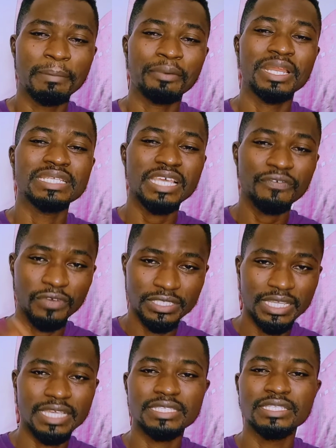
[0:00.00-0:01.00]
But when it's time for
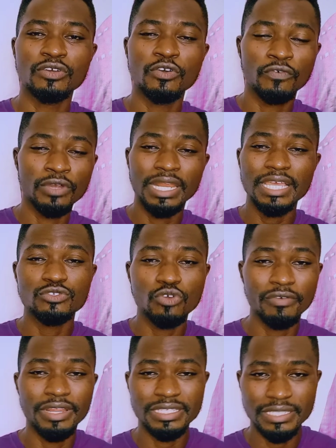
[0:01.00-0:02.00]
sex, they will let
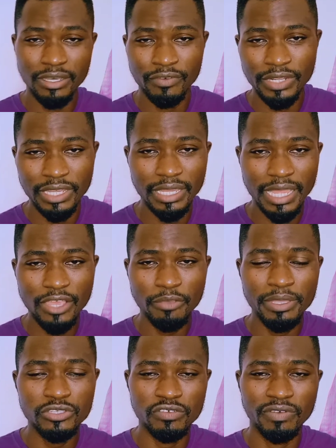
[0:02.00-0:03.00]
go of the
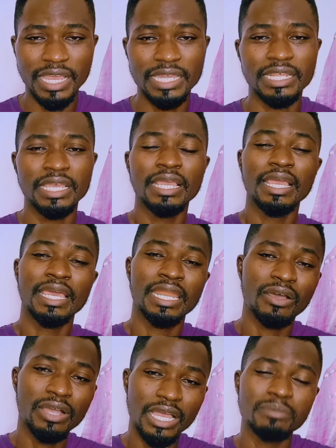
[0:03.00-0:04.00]
arguments you've had and
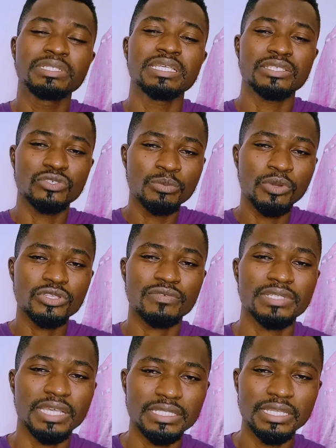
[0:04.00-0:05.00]
now come chasing you because
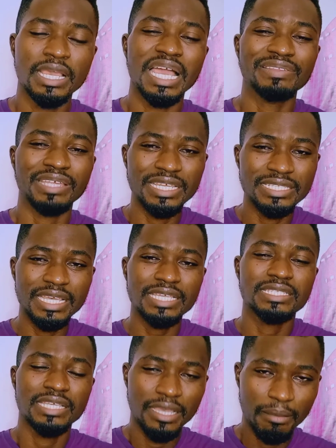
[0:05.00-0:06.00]
of sex. After the
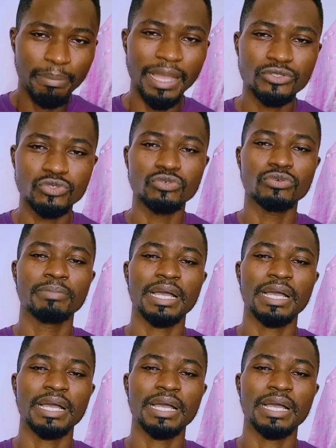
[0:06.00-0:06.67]
sex, back to